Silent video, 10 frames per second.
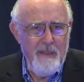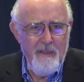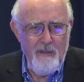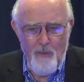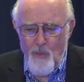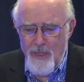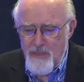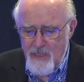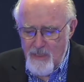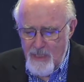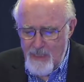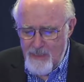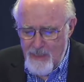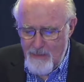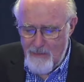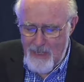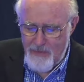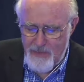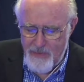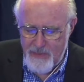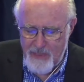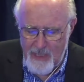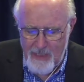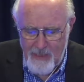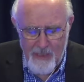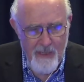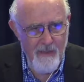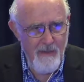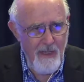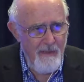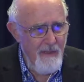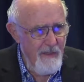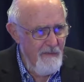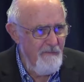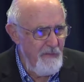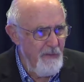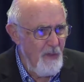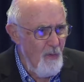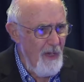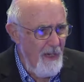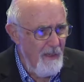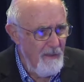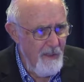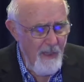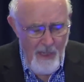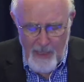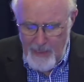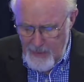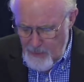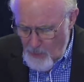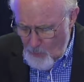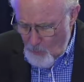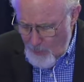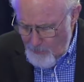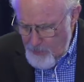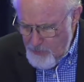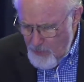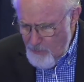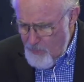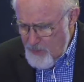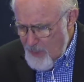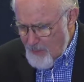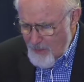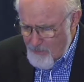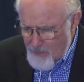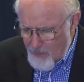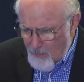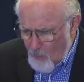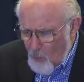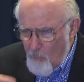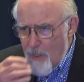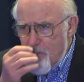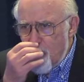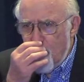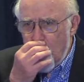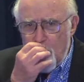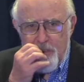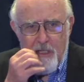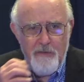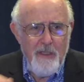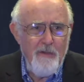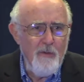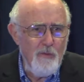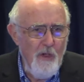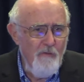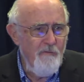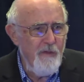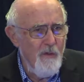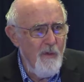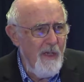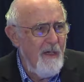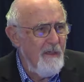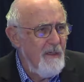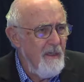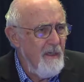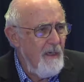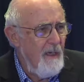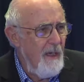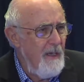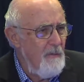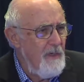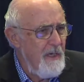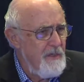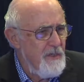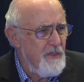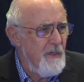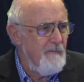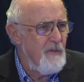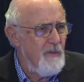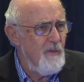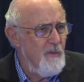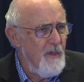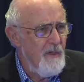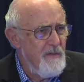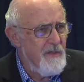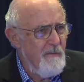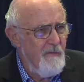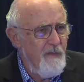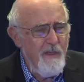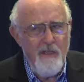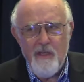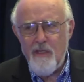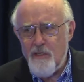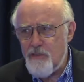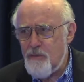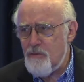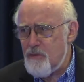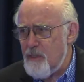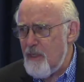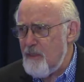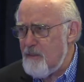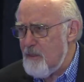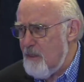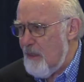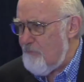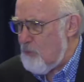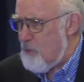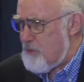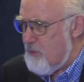What is it that allows you to say that you're feeling well? And what I'm going to show you is that there's a whole bunch of folks out there who don't feel well in relationship to some of the issues that have arisen